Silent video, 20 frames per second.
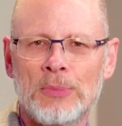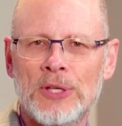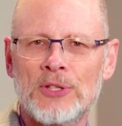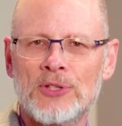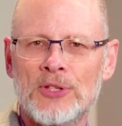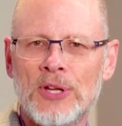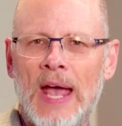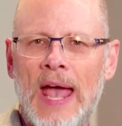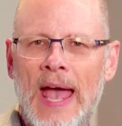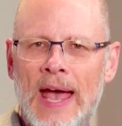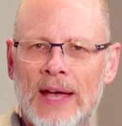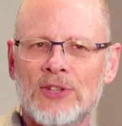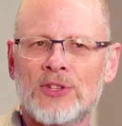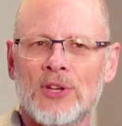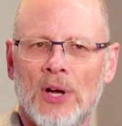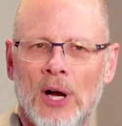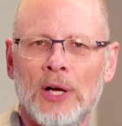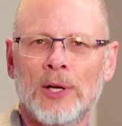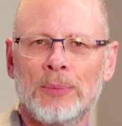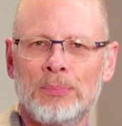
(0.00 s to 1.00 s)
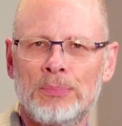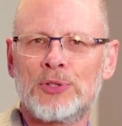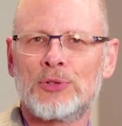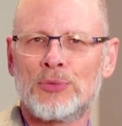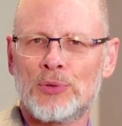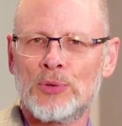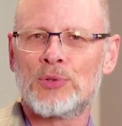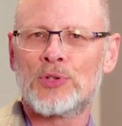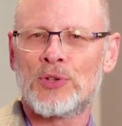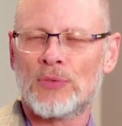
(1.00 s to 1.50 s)
is as
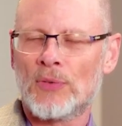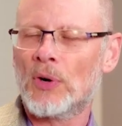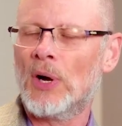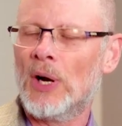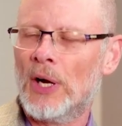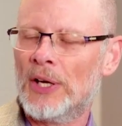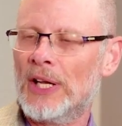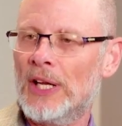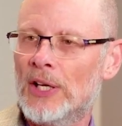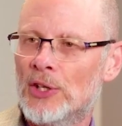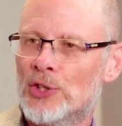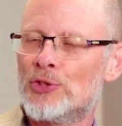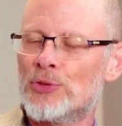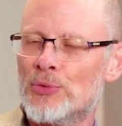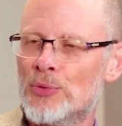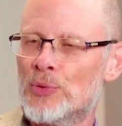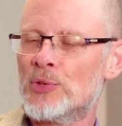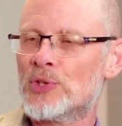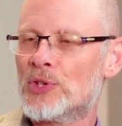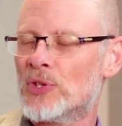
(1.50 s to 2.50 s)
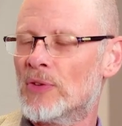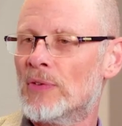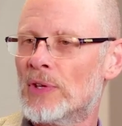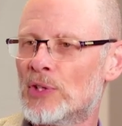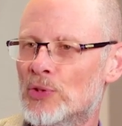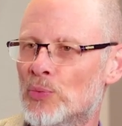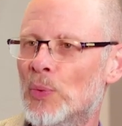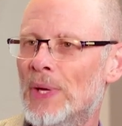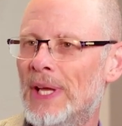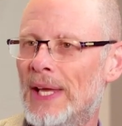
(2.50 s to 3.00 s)
unobtrusive or unintrusive
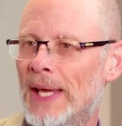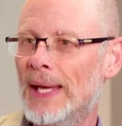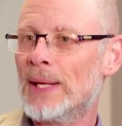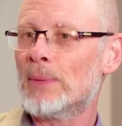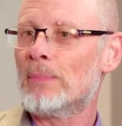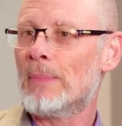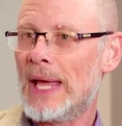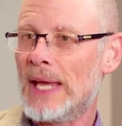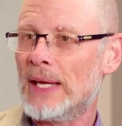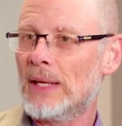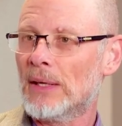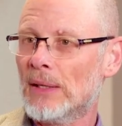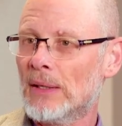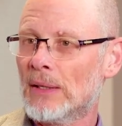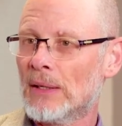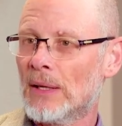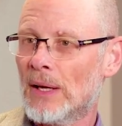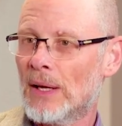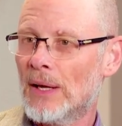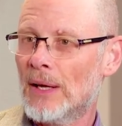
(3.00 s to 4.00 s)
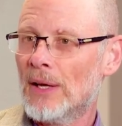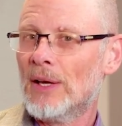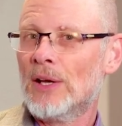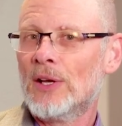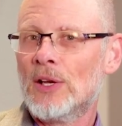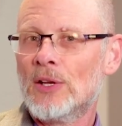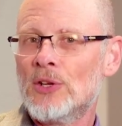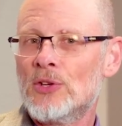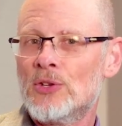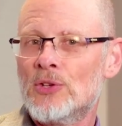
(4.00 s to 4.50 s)
as we can make it.
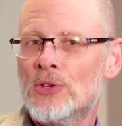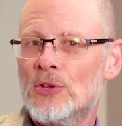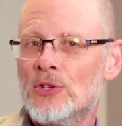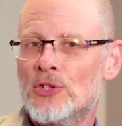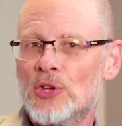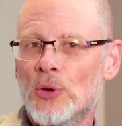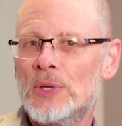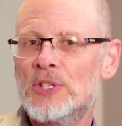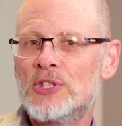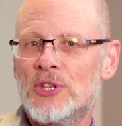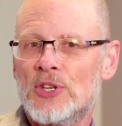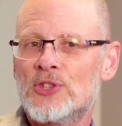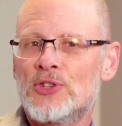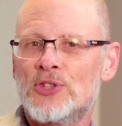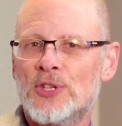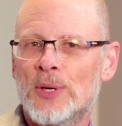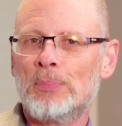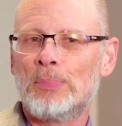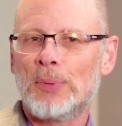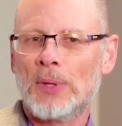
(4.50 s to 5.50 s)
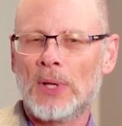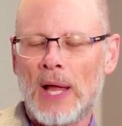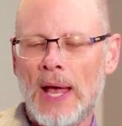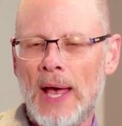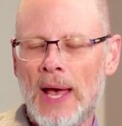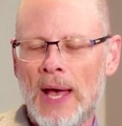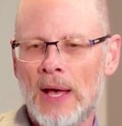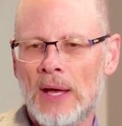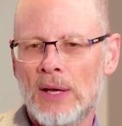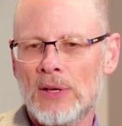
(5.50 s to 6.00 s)
So it's as simple
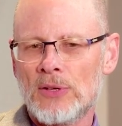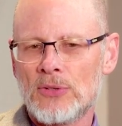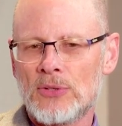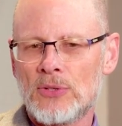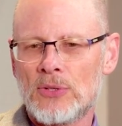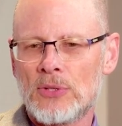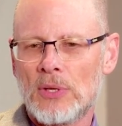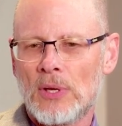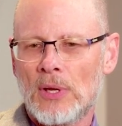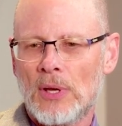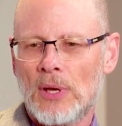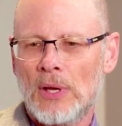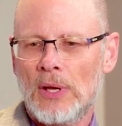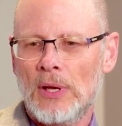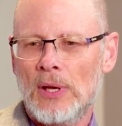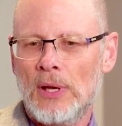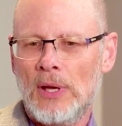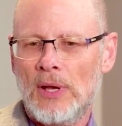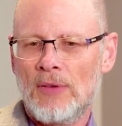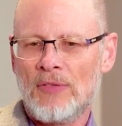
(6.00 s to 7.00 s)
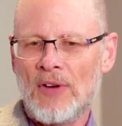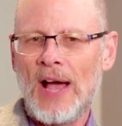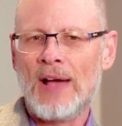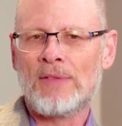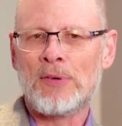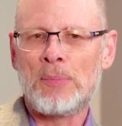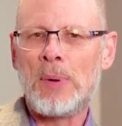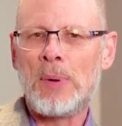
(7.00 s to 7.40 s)
as, if I have a